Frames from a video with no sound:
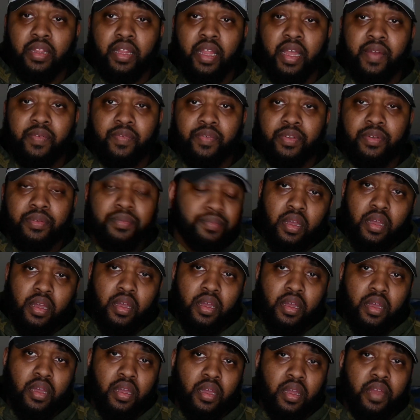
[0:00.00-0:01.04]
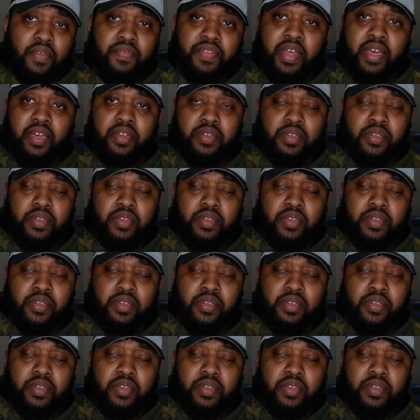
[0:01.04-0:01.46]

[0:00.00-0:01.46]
left. If they had